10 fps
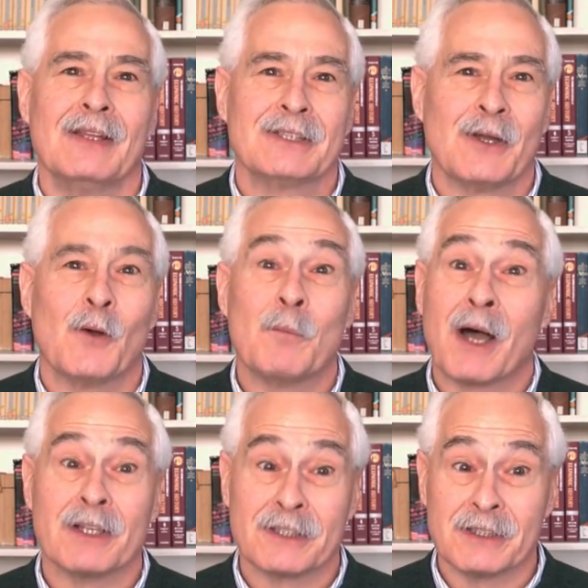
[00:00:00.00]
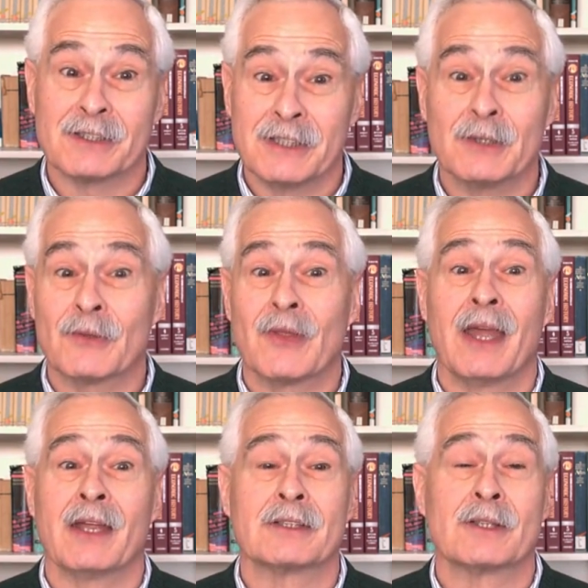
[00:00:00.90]
So my sincere
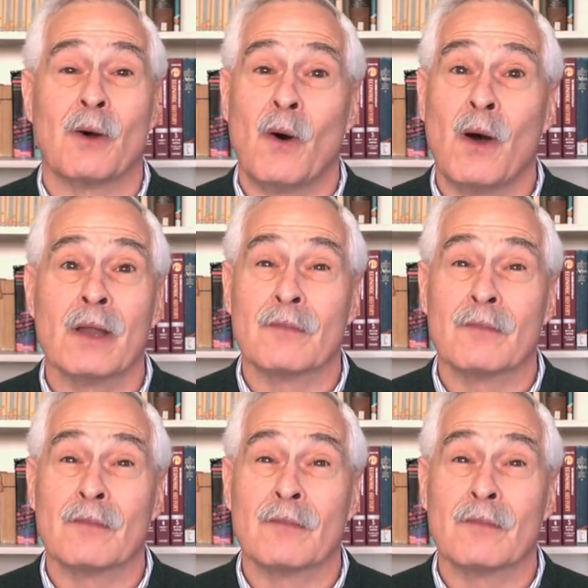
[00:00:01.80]
thanks to all